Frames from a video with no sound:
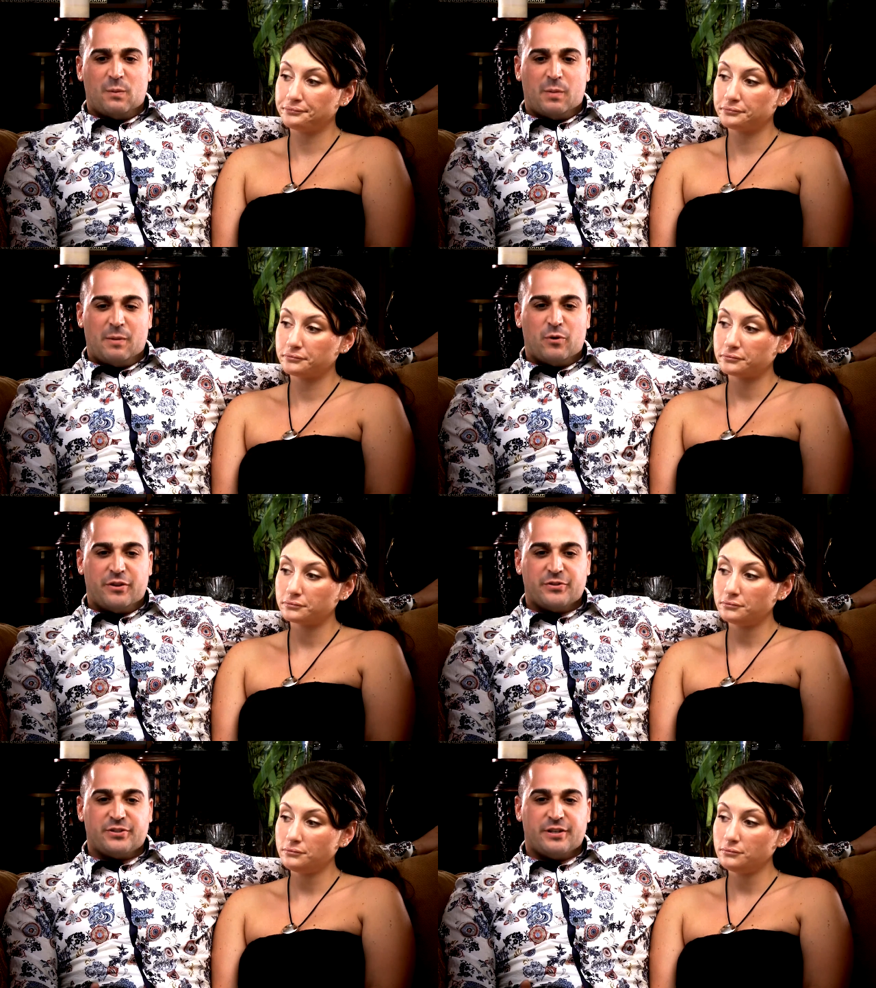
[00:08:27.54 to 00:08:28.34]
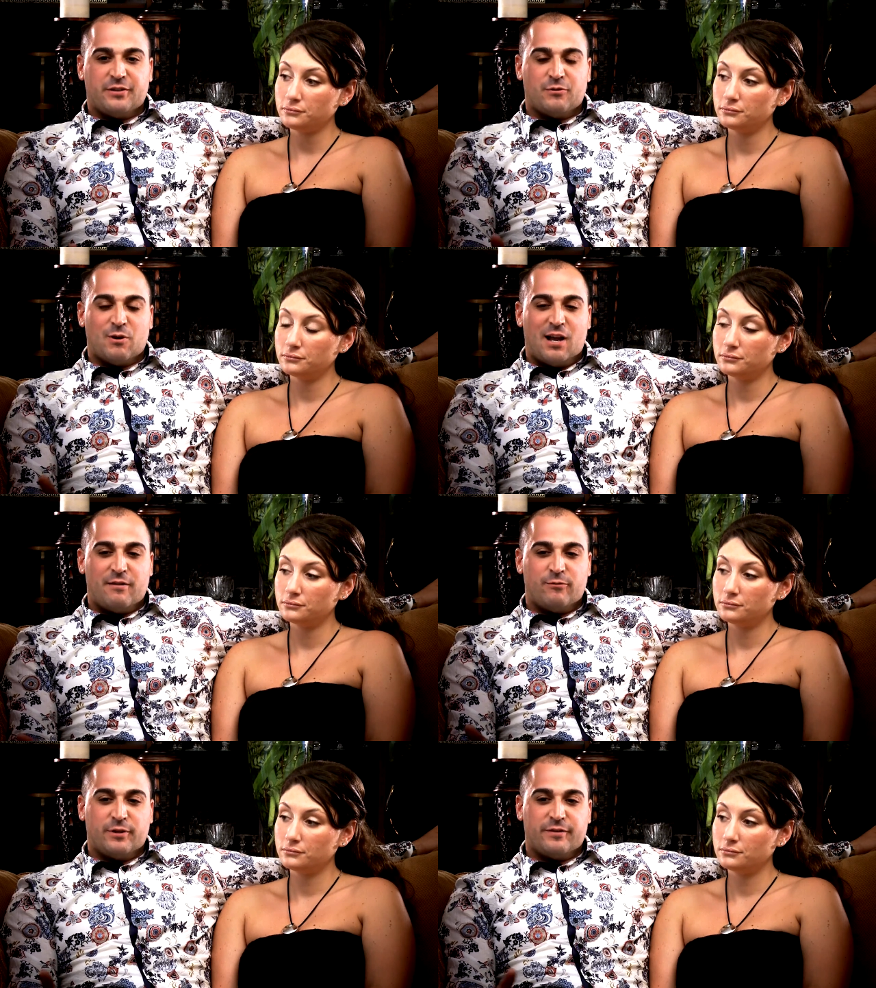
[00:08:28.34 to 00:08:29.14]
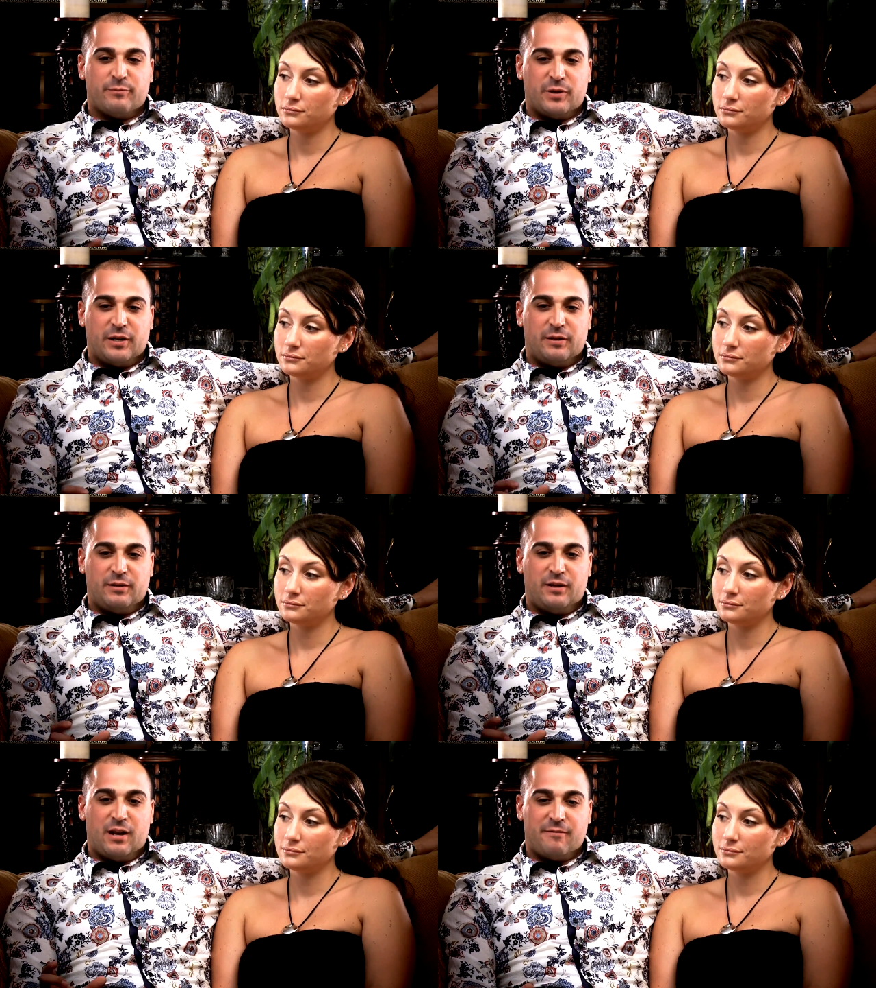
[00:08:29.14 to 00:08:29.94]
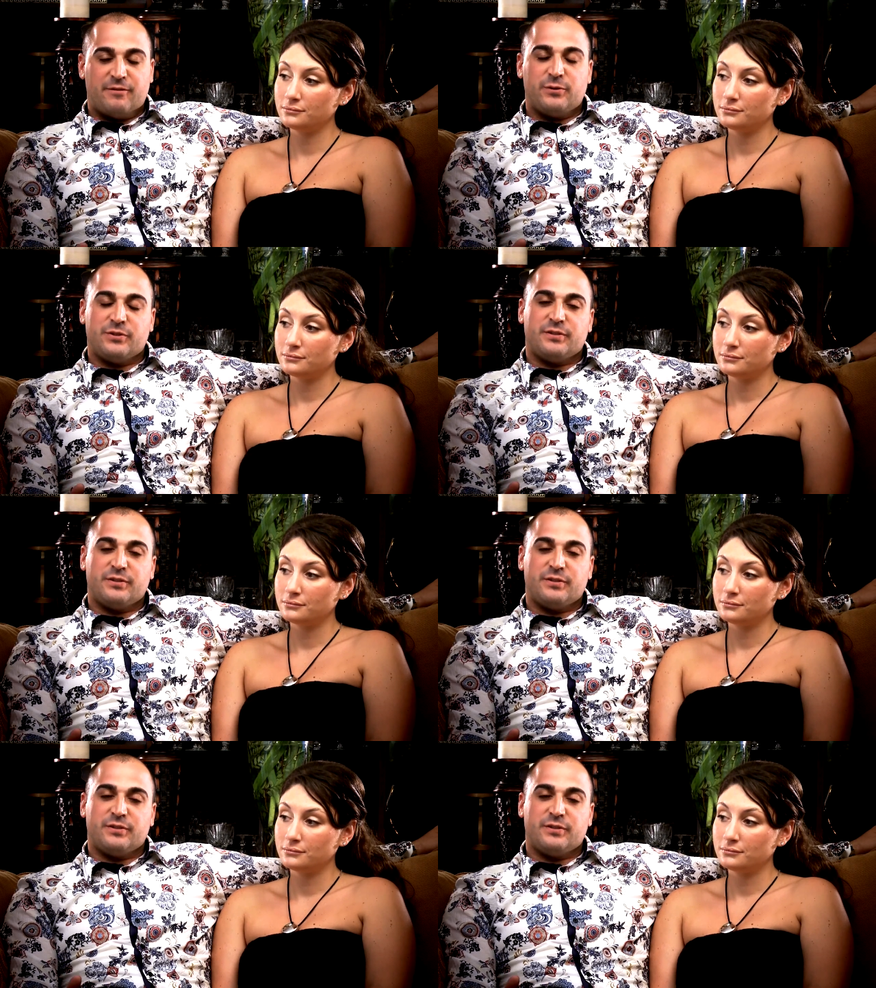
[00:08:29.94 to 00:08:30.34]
Speaker 1: My brothers didn't arrive with my nephews